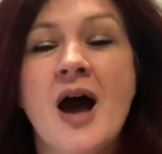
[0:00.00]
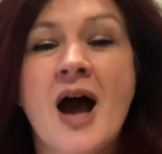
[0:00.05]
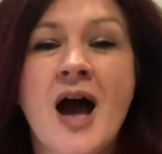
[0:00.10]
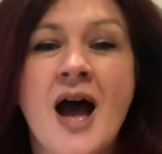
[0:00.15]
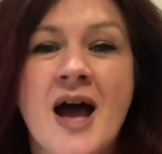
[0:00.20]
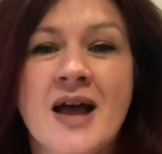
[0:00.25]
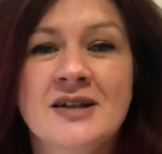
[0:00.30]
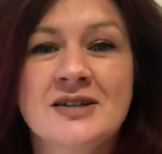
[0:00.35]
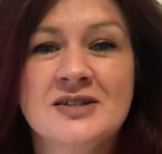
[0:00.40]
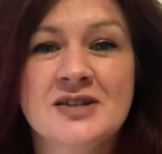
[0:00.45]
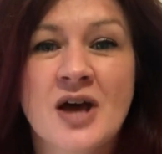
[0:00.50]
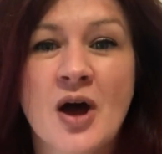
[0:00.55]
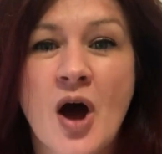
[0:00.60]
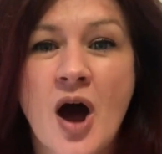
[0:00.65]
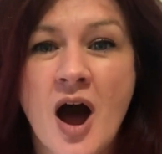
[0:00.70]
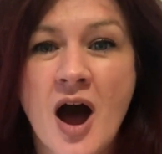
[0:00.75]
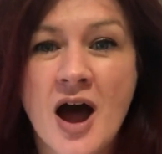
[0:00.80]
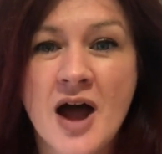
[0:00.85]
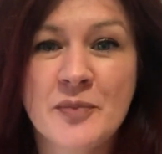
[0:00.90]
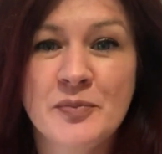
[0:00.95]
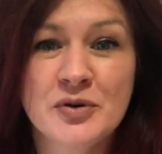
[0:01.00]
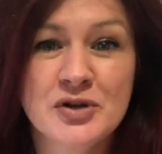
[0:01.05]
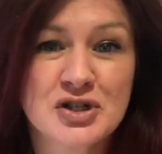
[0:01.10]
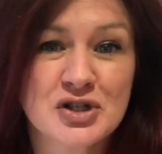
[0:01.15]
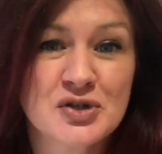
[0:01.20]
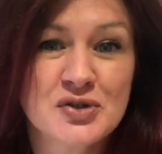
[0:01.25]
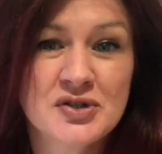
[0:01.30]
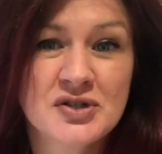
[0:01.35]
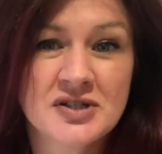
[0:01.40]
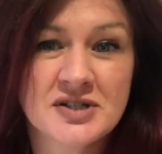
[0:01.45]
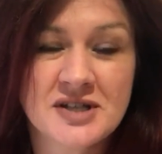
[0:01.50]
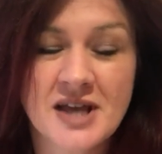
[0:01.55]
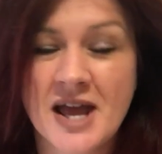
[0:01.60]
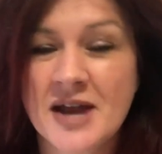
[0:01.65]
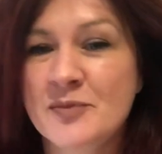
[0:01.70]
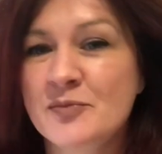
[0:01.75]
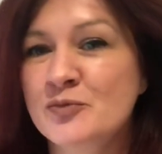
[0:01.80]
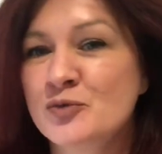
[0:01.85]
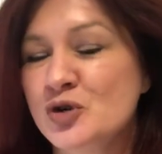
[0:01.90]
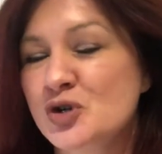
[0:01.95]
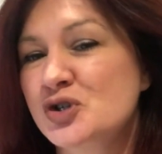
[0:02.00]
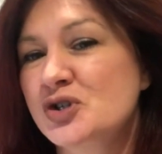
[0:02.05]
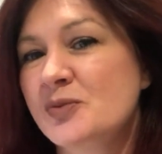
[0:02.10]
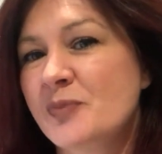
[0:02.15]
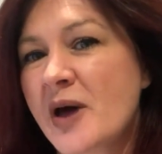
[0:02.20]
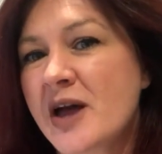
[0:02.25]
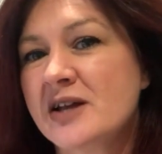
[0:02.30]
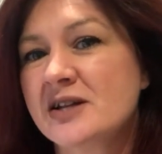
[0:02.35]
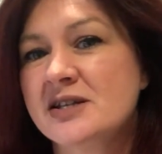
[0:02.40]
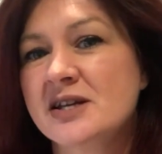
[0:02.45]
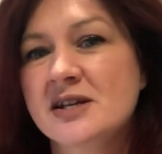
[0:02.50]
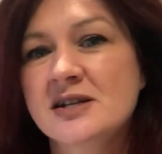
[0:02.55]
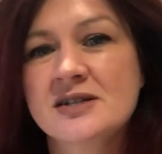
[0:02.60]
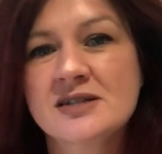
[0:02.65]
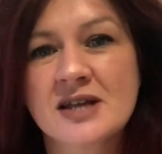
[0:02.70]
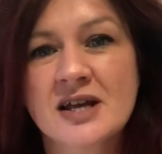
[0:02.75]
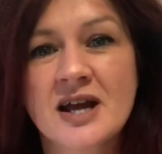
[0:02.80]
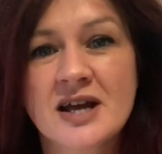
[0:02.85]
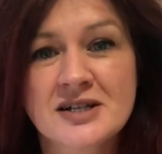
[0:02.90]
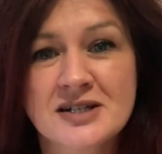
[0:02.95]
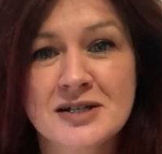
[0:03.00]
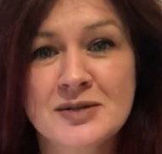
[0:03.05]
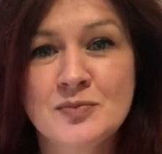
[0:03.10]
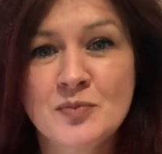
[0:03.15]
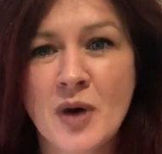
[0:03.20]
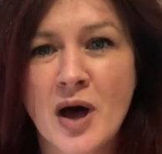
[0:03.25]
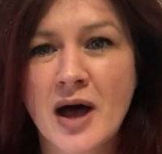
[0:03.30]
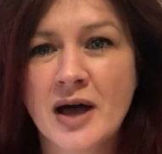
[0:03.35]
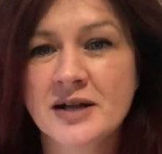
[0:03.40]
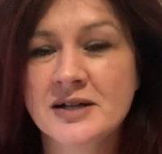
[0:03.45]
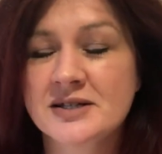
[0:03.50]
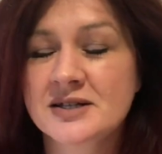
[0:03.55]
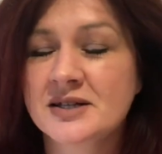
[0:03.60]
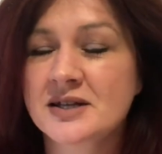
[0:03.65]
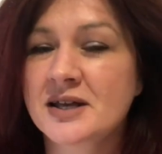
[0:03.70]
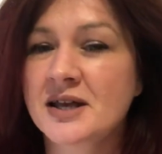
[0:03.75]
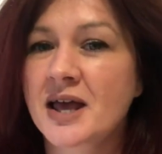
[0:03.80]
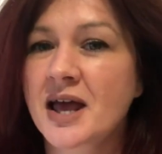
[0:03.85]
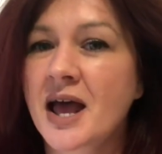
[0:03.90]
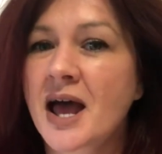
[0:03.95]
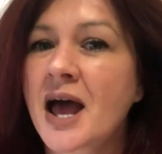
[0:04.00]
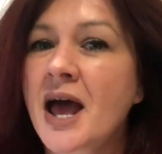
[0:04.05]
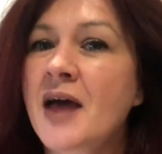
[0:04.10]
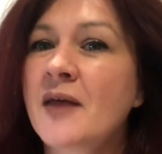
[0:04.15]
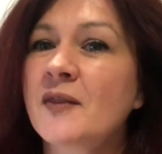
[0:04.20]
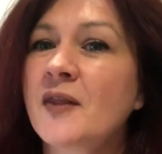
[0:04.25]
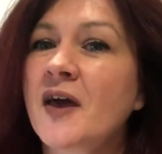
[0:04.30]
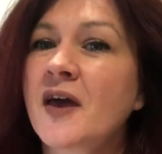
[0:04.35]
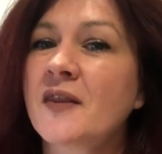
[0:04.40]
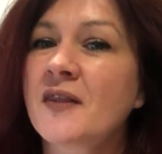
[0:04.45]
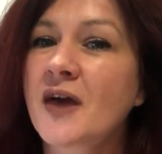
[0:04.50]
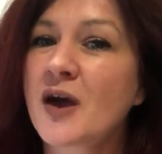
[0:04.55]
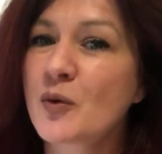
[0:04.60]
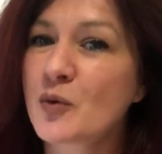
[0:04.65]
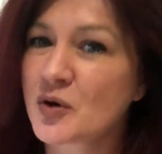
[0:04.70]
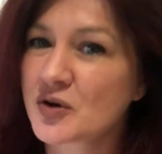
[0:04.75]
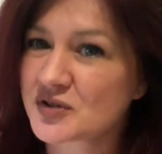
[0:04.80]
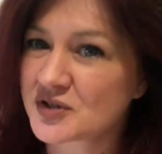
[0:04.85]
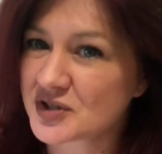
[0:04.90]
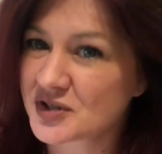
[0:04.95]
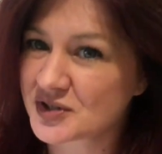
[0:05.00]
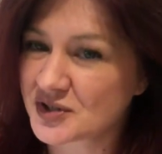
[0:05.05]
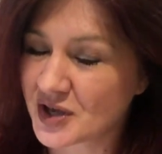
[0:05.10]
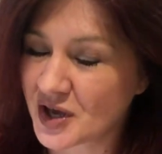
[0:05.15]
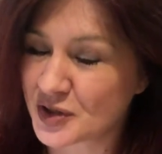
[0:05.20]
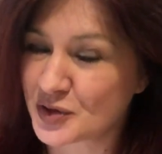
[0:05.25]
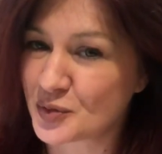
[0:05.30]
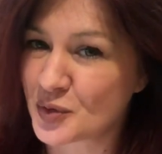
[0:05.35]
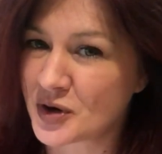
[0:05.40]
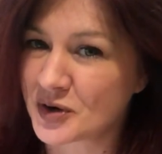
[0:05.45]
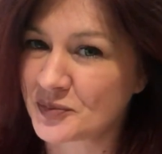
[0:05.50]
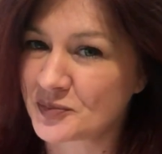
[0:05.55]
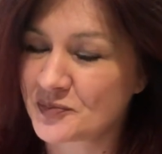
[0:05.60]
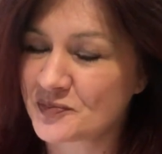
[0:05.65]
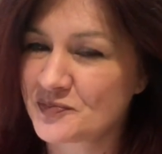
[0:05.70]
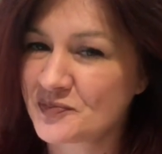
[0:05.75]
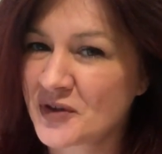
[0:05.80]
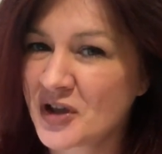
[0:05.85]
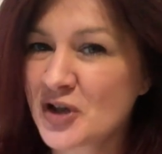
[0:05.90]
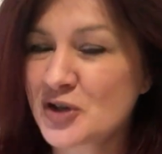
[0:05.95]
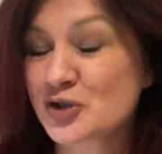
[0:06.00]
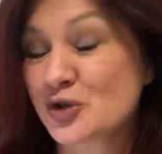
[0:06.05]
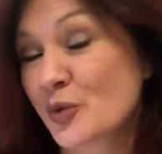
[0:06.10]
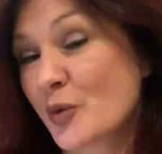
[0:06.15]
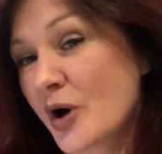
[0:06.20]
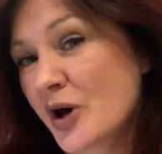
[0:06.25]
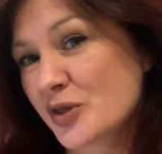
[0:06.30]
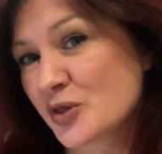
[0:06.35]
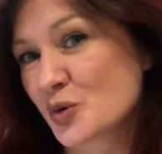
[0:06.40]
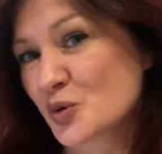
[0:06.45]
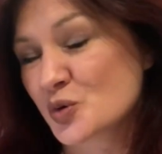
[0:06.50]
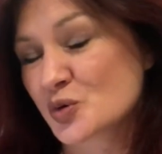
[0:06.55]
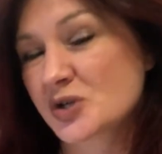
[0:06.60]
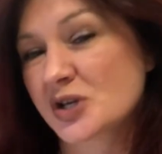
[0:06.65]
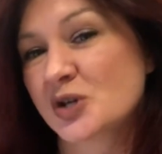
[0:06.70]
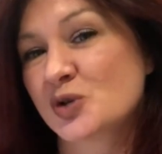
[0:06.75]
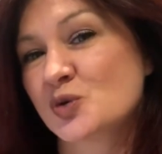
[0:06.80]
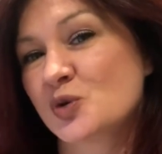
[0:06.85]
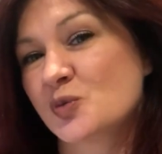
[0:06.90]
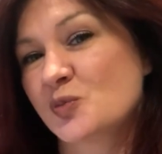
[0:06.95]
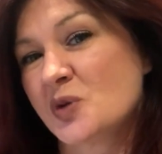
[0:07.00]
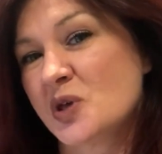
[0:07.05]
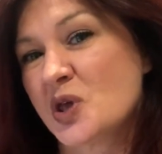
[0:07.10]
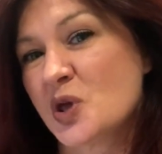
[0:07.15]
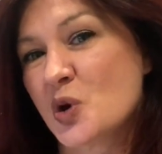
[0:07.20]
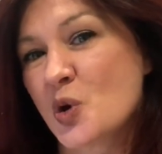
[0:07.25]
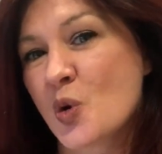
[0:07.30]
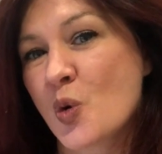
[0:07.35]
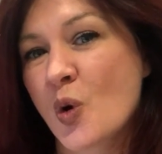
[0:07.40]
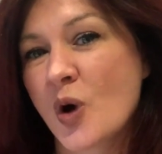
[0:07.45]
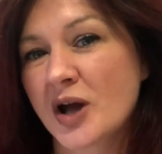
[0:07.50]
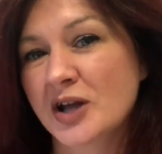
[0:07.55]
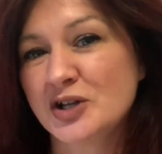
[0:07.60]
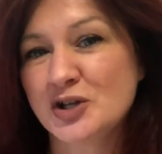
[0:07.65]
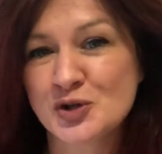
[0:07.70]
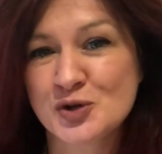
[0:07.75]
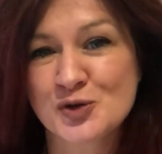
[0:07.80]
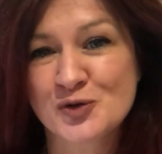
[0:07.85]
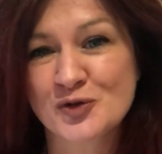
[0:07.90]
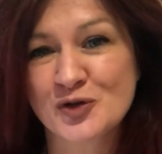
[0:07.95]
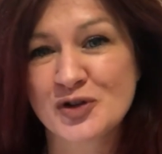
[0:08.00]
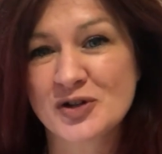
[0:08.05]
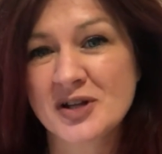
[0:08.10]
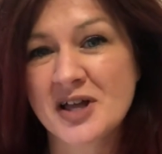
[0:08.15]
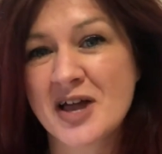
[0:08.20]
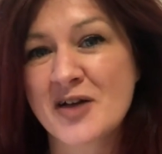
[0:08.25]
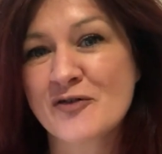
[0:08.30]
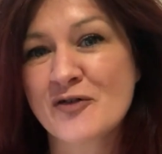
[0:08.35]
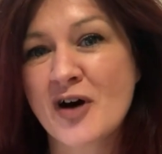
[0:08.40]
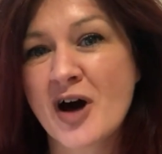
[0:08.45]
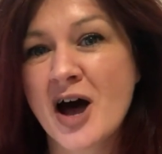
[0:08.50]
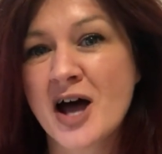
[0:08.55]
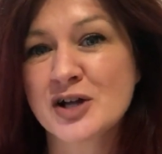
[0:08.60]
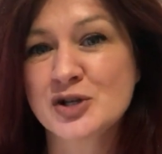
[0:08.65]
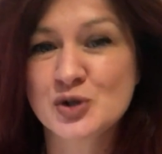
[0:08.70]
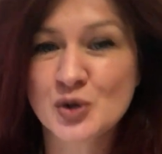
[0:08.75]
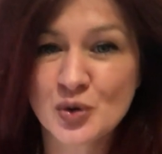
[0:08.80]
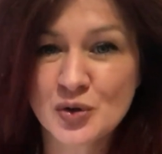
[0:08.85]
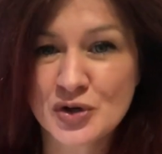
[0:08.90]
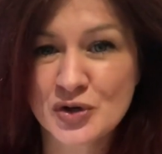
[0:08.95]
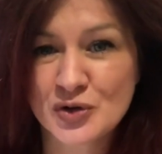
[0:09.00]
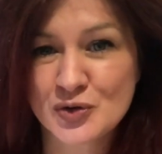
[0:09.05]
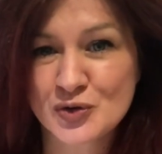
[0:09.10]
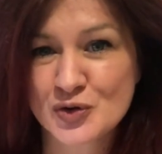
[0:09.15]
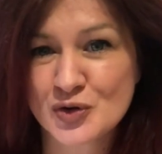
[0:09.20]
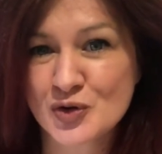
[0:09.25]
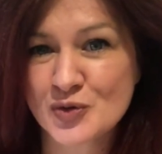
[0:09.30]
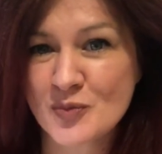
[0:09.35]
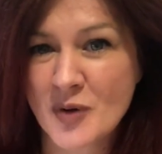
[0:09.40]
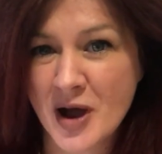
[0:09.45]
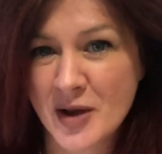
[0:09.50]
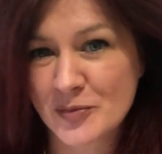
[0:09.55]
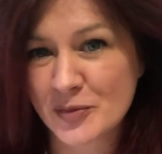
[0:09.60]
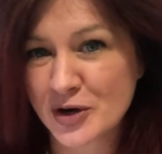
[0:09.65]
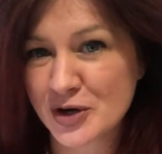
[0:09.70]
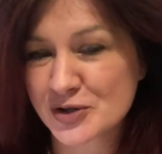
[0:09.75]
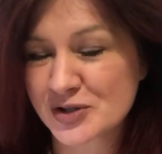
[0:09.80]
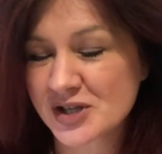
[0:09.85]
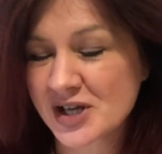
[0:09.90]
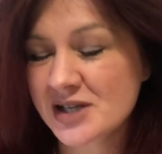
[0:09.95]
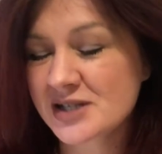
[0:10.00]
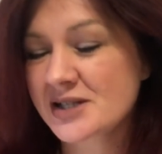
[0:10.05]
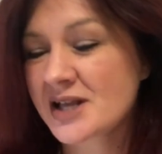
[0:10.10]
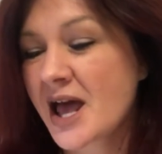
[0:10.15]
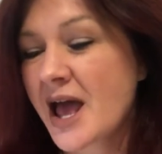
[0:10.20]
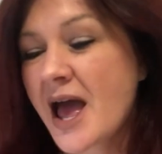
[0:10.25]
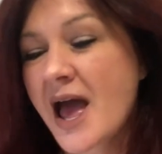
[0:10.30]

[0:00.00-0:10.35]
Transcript: And I produced 10 rooster paintings that I didn't mind, and then there was this other one. So I thought it would be quite useful if I talk you through my process